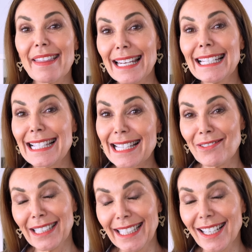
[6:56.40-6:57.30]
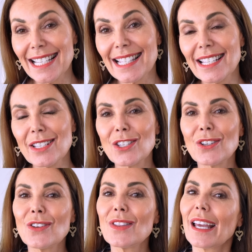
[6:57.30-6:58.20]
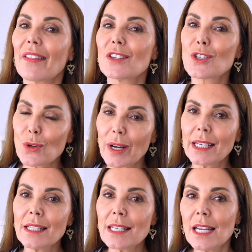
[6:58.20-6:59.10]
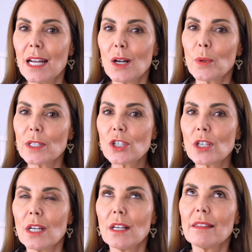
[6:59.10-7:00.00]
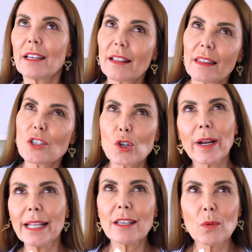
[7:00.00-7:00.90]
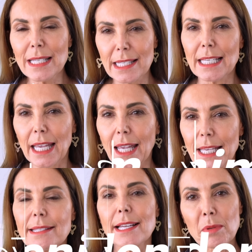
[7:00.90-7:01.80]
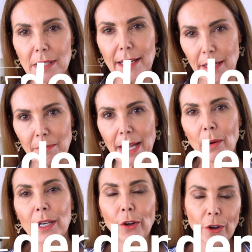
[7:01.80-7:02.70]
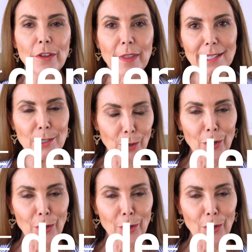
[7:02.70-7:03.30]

that leads in really nicely to the other trend, which the, the trend that we're seeing is double denim. Now, I know that that's not